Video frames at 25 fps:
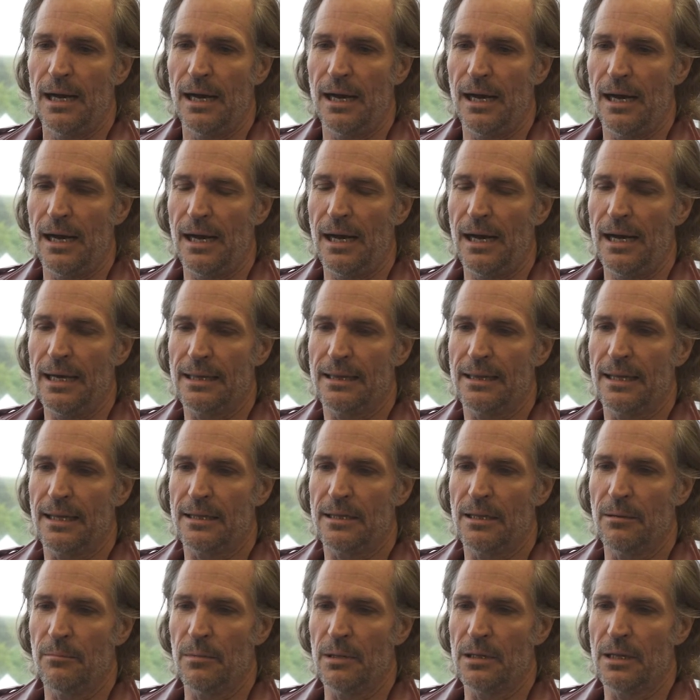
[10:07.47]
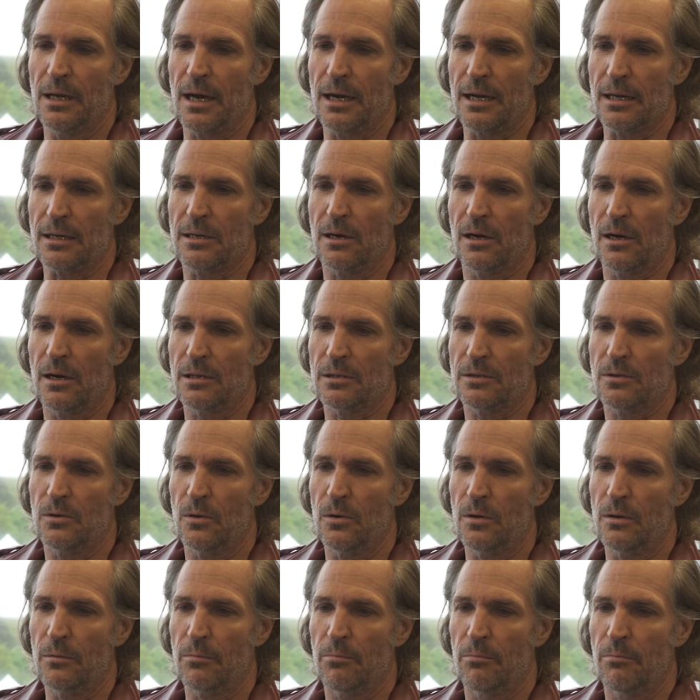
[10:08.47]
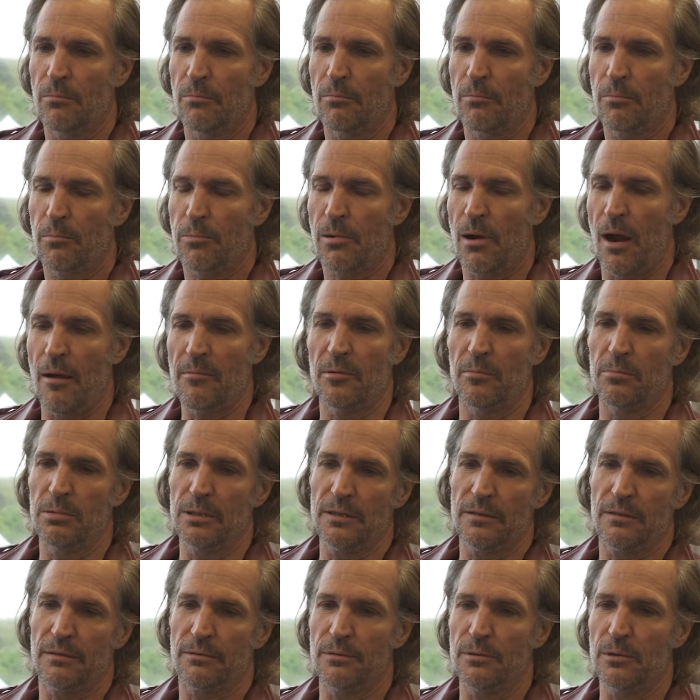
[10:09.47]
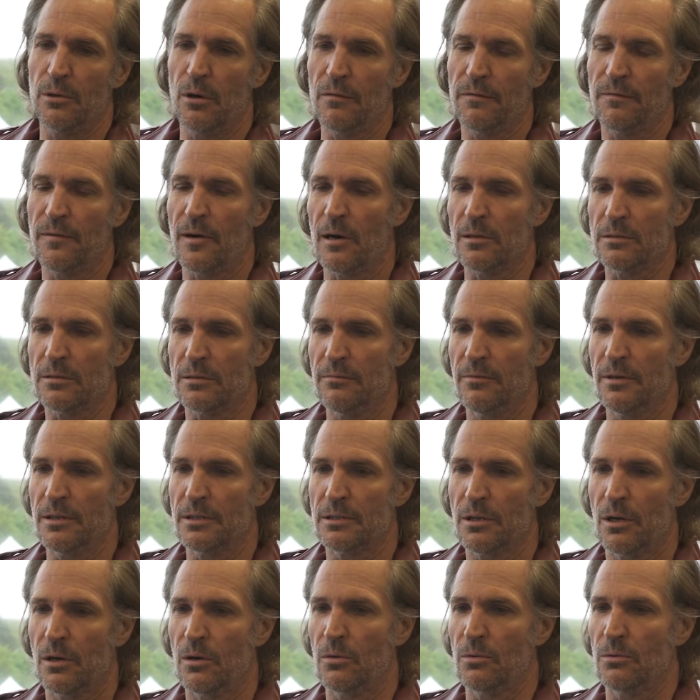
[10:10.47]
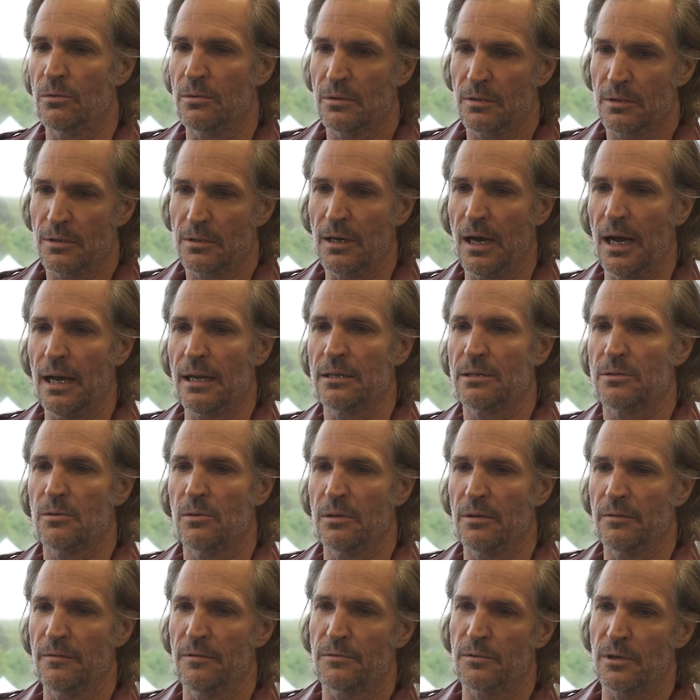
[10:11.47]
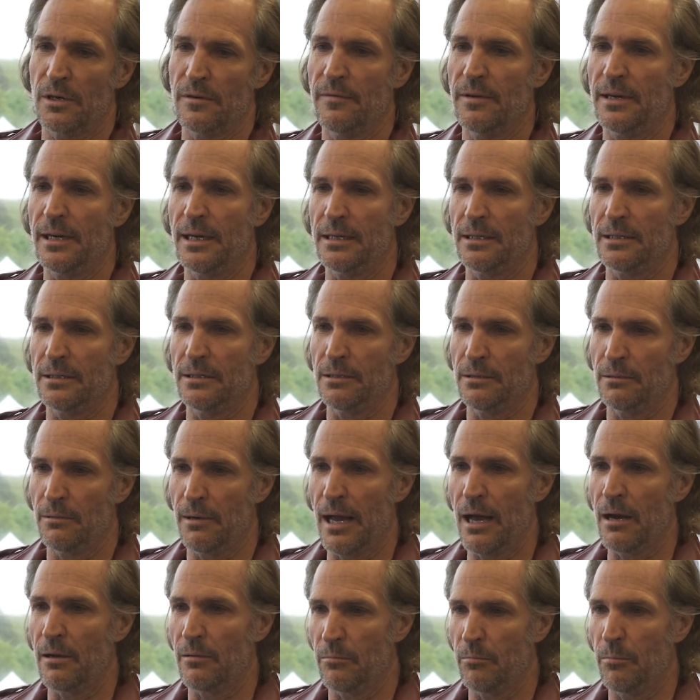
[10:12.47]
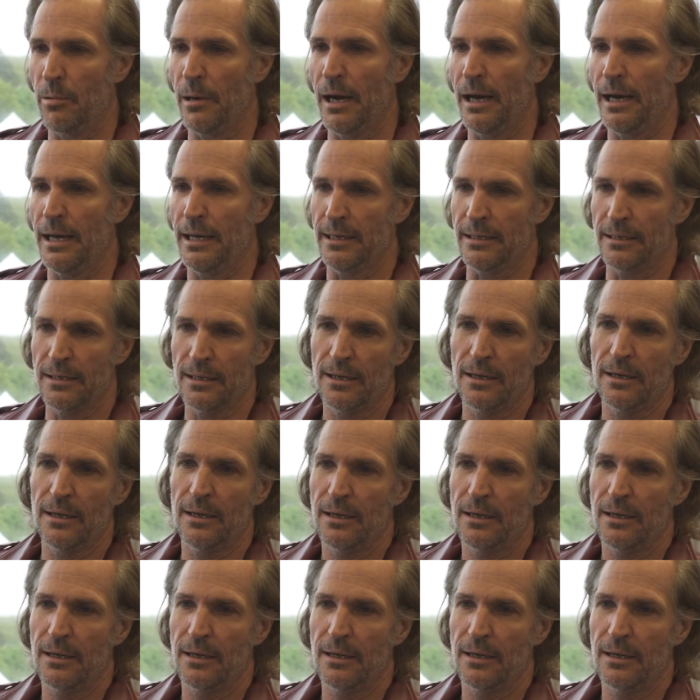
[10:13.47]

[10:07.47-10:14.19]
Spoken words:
I think that melodic hardcore, probably through no fault of its own, got sort of driven into the ground by